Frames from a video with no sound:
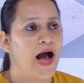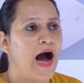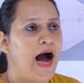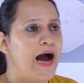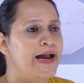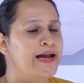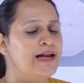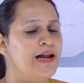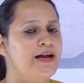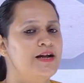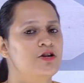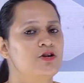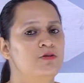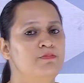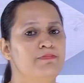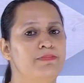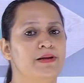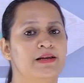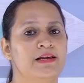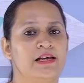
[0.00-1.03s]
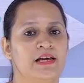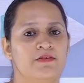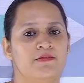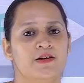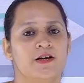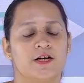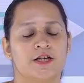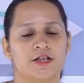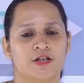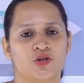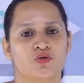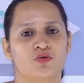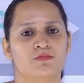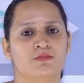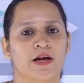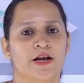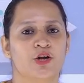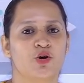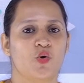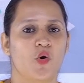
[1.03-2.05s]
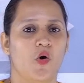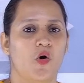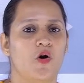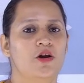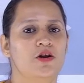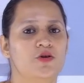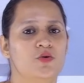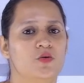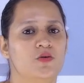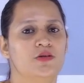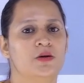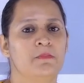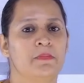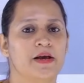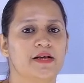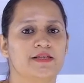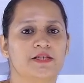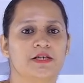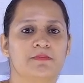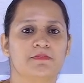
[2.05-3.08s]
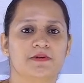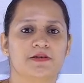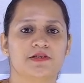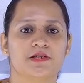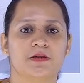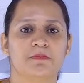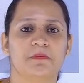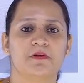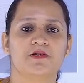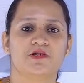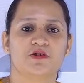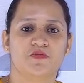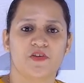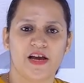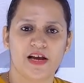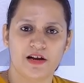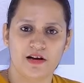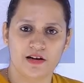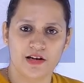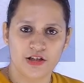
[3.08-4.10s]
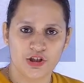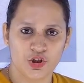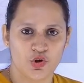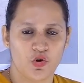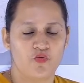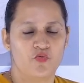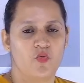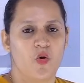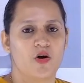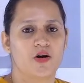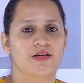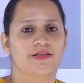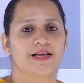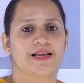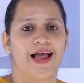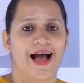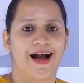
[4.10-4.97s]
I like to believe and assume that you all know the basic principles of English of what is an